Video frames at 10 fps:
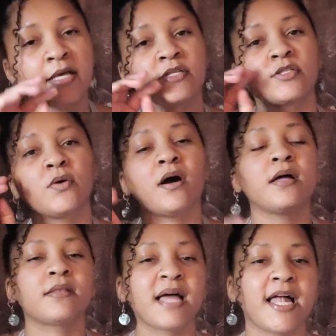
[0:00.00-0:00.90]
So
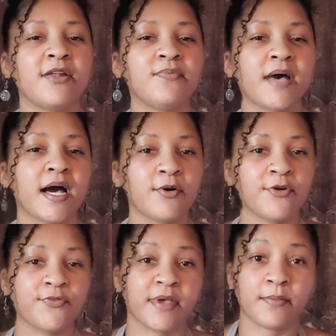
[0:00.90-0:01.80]
a lot of our
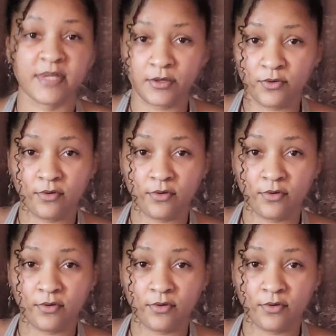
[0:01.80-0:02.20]
family who